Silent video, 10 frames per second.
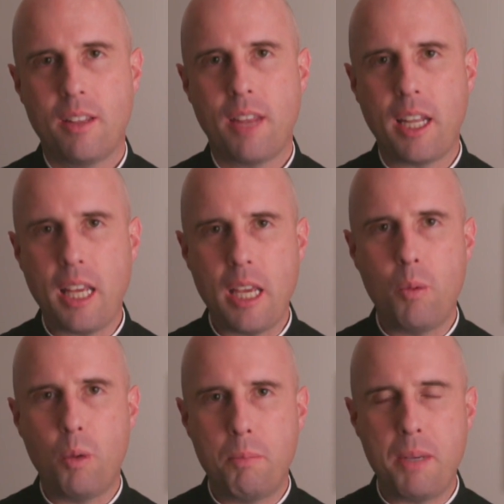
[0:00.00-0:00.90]
that he
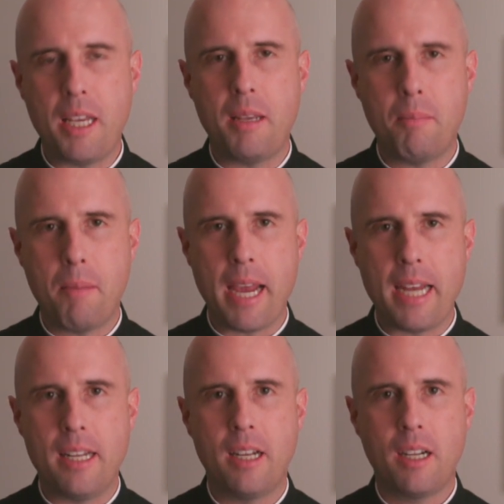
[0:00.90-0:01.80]
would be
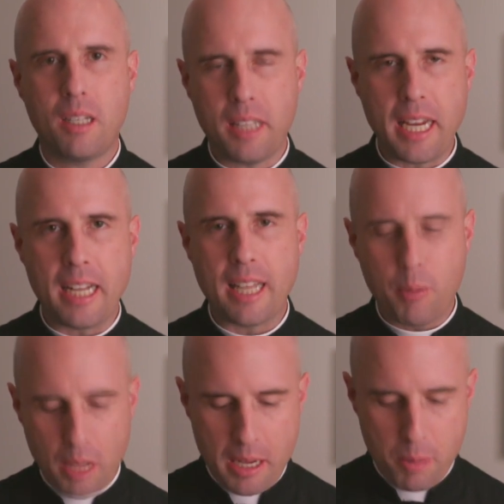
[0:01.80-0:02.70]
made clean,
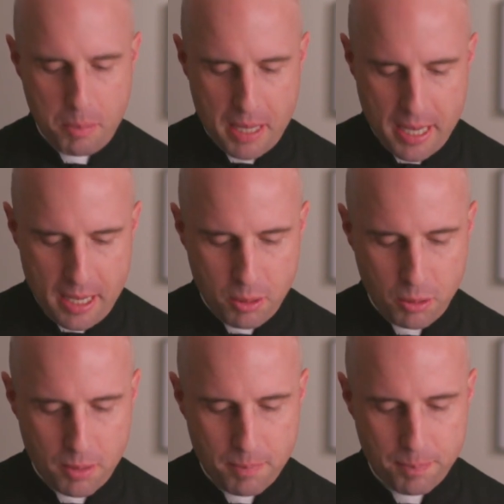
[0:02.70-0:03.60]
that he would be
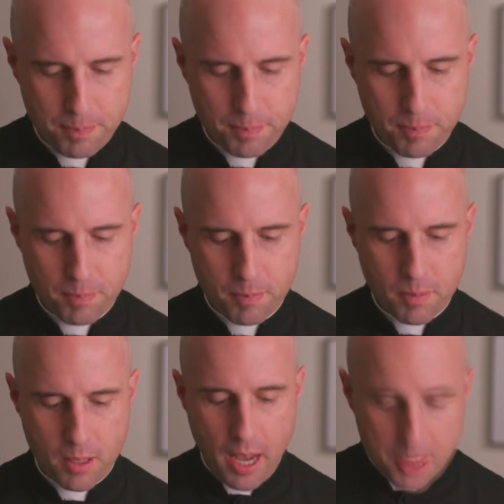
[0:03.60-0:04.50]
healed.
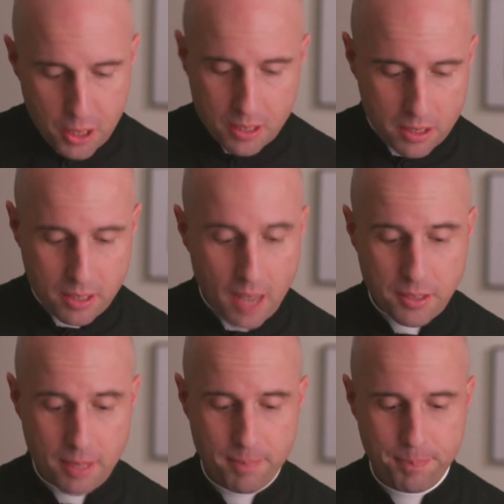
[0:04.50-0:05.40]
And Jesus does
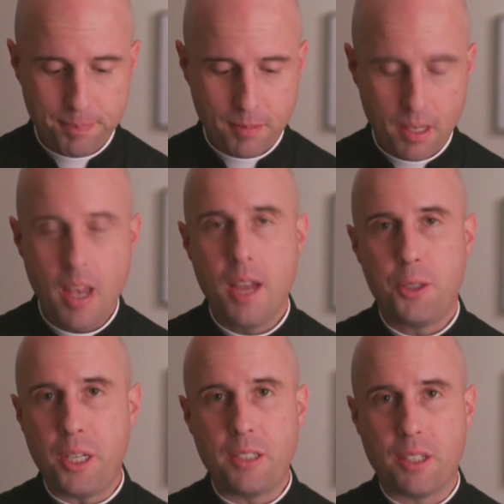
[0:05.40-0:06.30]
it.
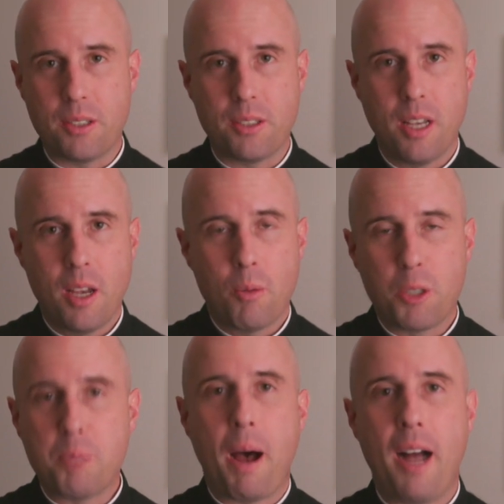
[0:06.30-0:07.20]
Jesus
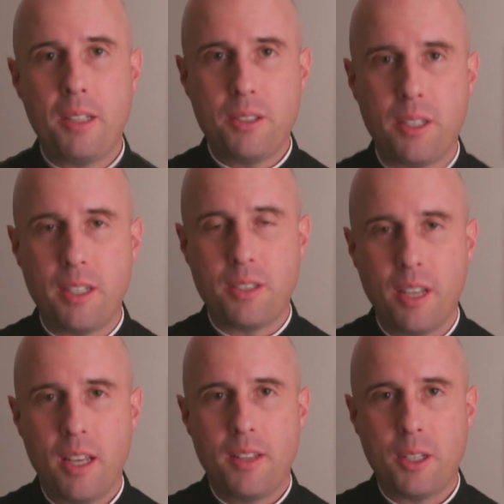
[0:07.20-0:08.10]
responds to
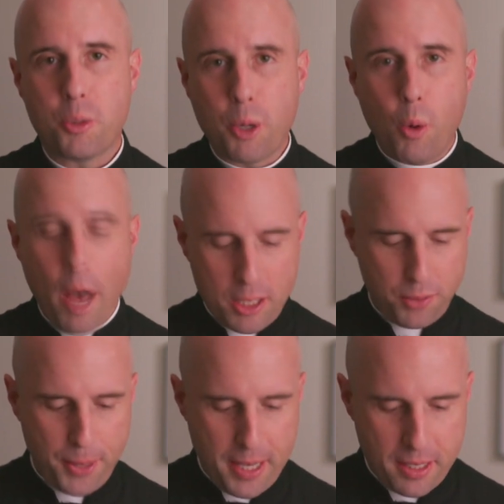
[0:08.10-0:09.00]
this request
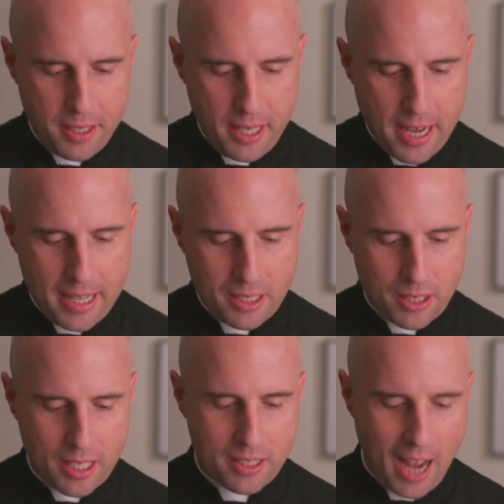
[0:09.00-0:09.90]
for healing, and he
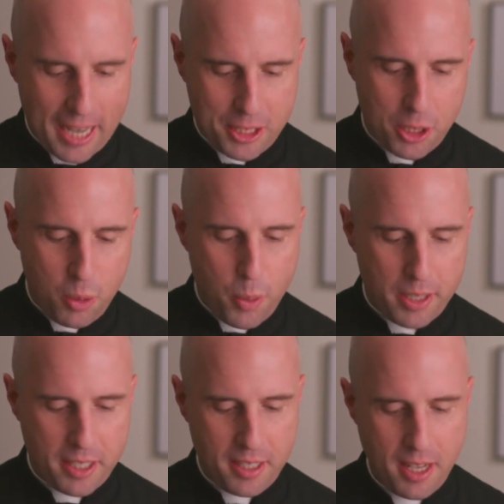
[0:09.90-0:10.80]
says, I do
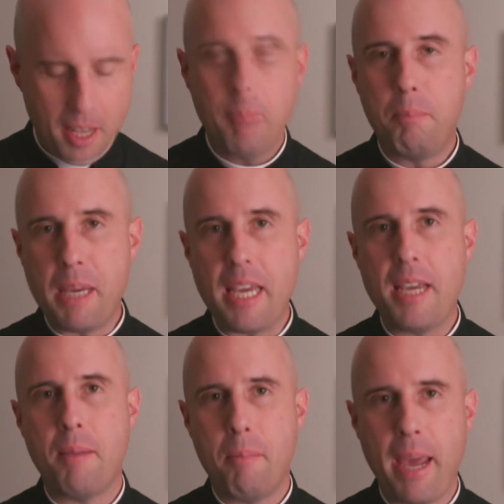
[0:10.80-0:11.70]
will it,
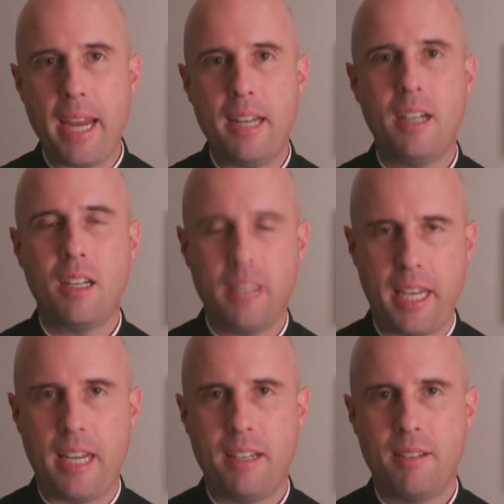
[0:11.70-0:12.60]
be made
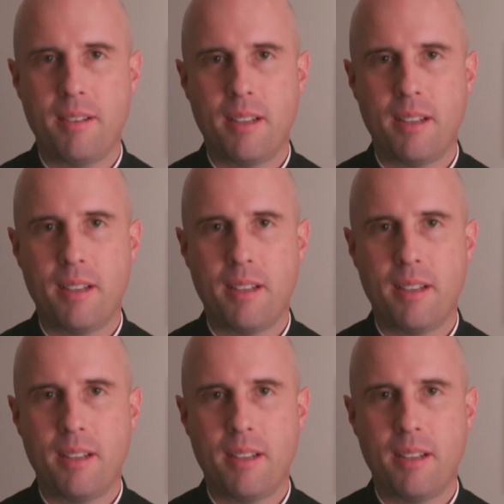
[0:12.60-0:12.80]
clean.